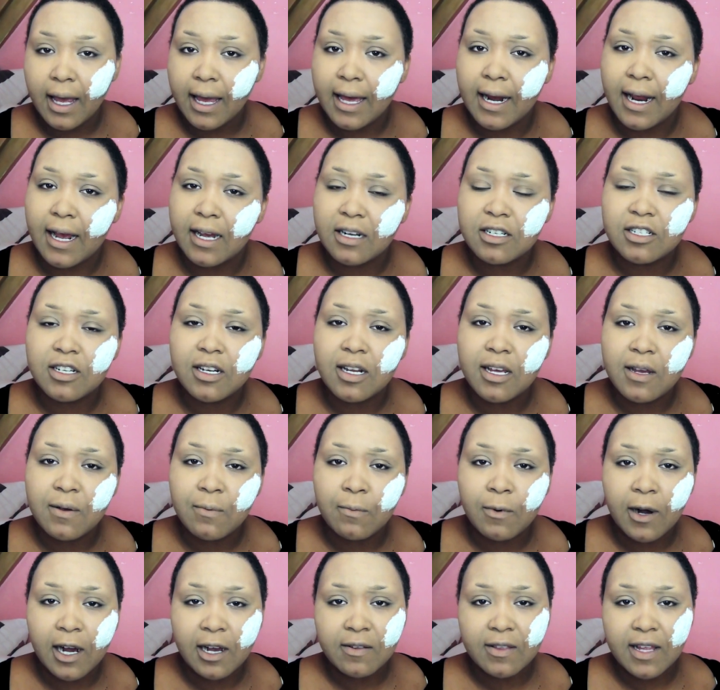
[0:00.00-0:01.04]
And actually,
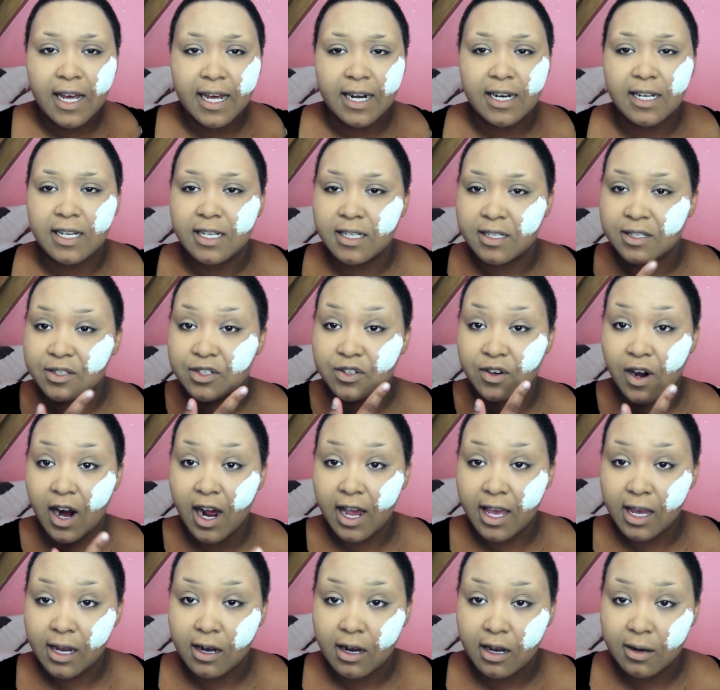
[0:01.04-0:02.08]
while that is
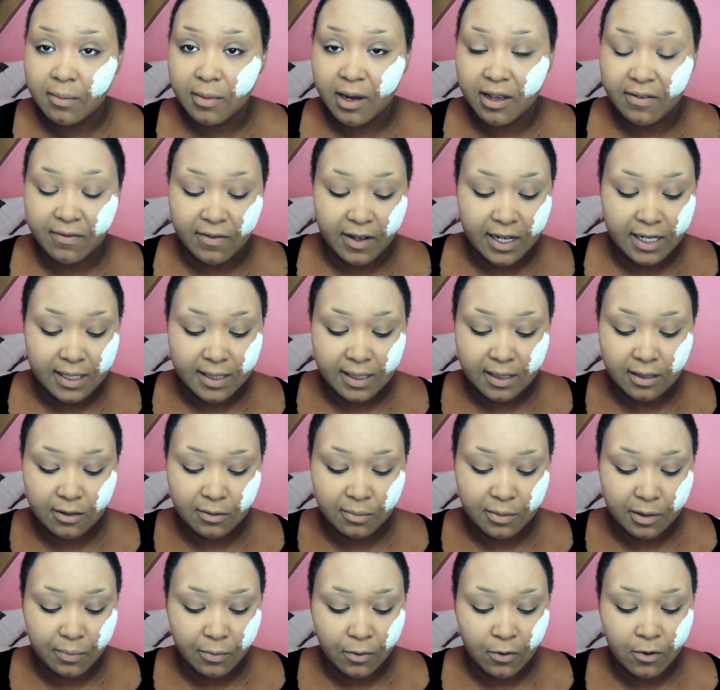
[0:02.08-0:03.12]
drying on my face a
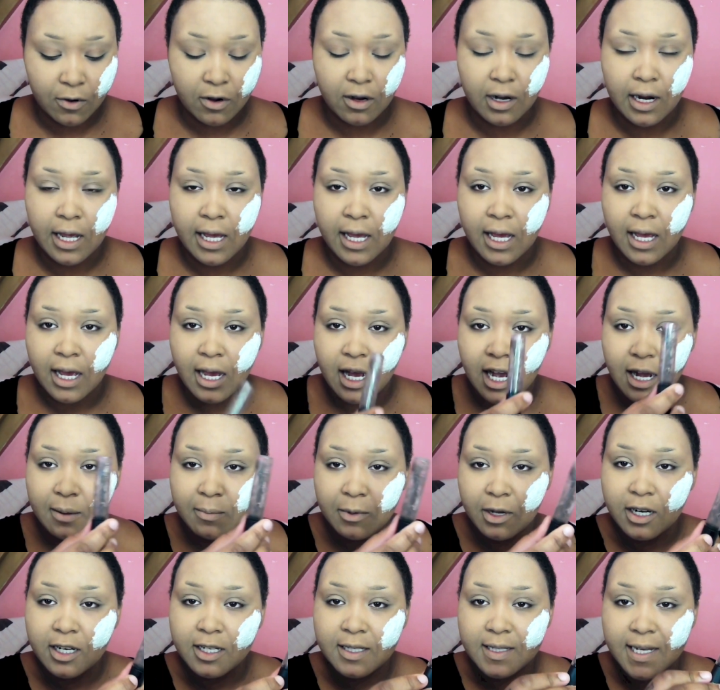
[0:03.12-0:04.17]
little bit more,
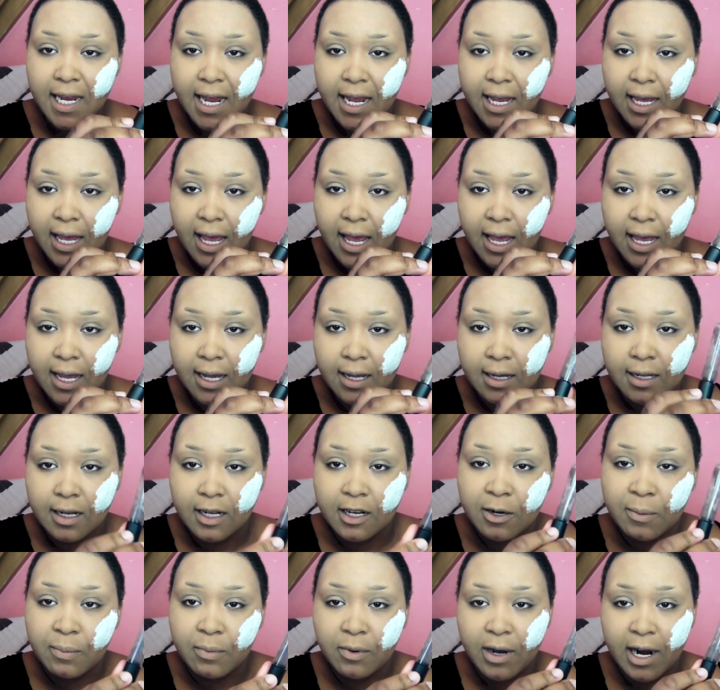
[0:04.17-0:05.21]
I'm going to take a
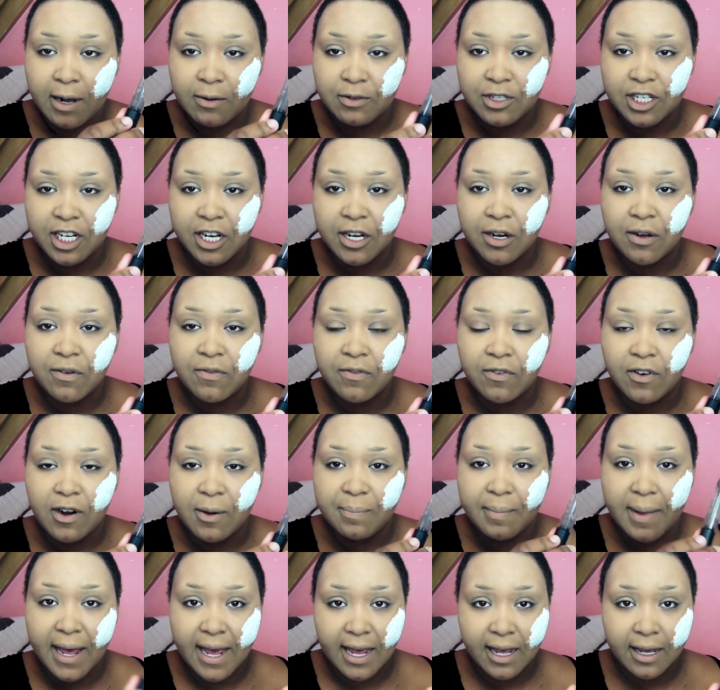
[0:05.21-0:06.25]
clear brow gel
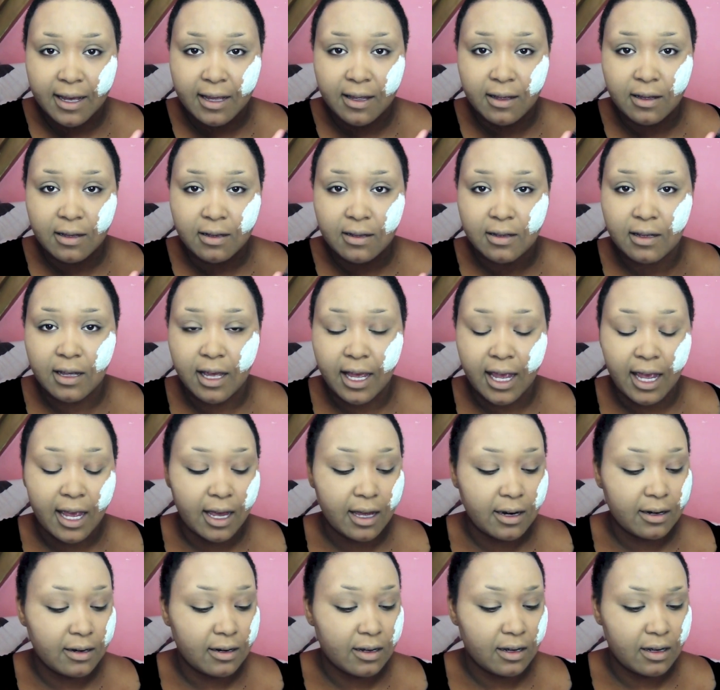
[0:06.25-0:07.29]
from MAC,
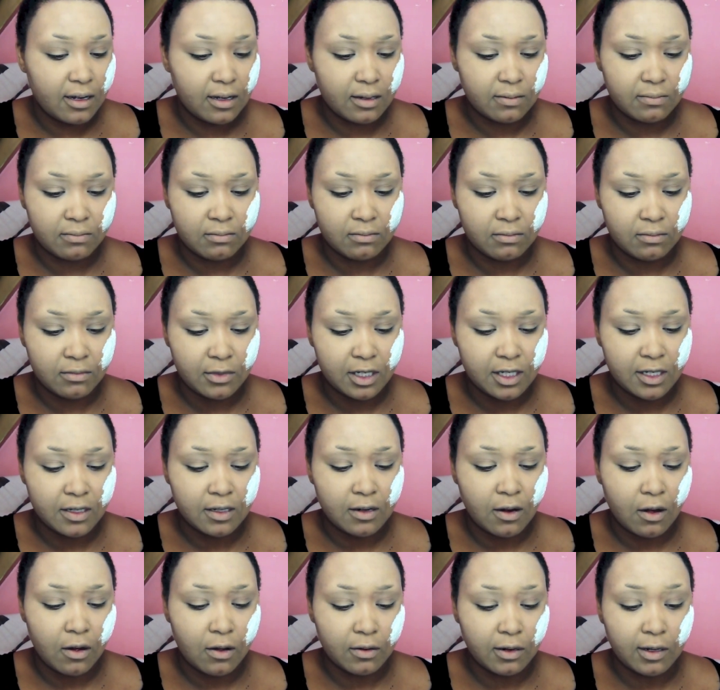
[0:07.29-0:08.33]
and uh, this is
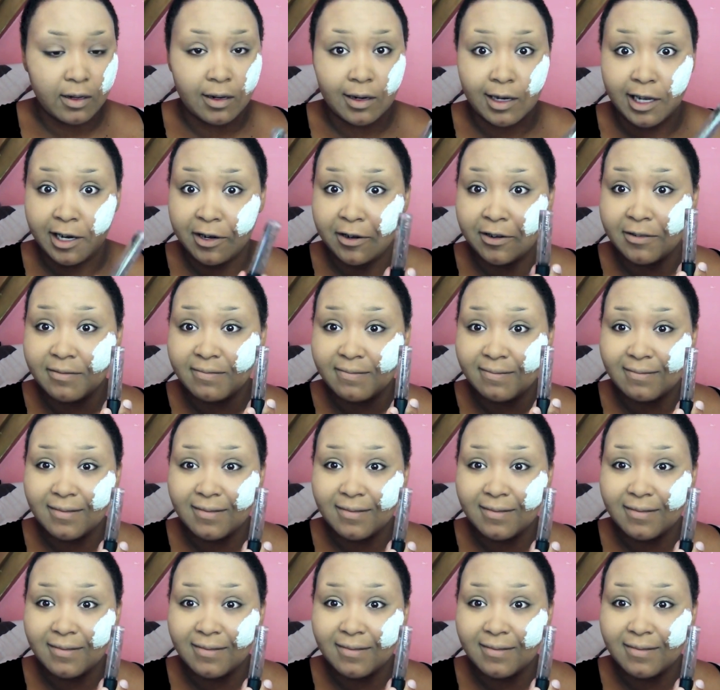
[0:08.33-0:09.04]
called Clear.